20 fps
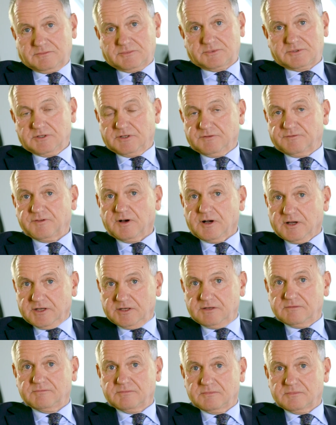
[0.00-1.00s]
to
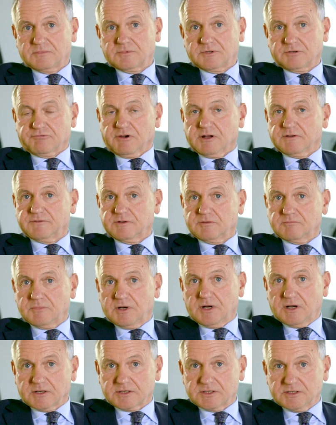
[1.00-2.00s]
define the relevant
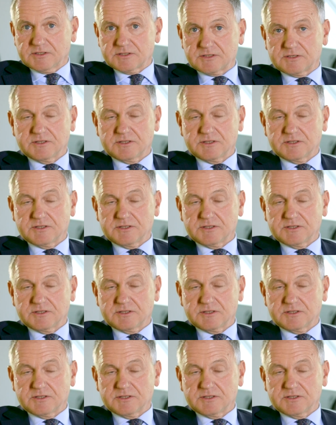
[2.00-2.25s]
market.